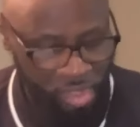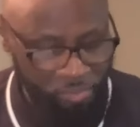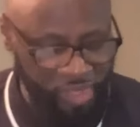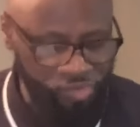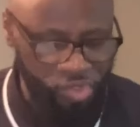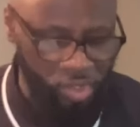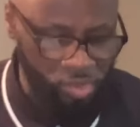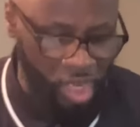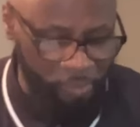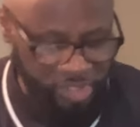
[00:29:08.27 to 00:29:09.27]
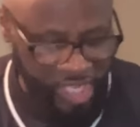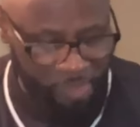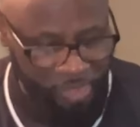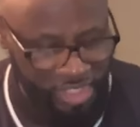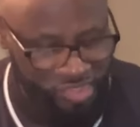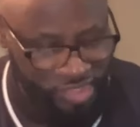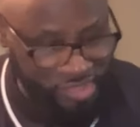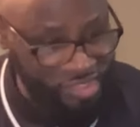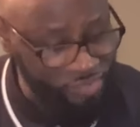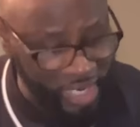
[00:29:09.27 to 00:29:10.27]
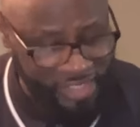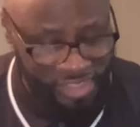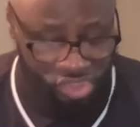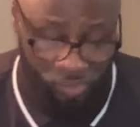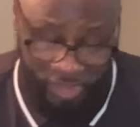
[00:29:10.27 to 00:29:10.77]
But if you don't up and not up under Jesus Christ and you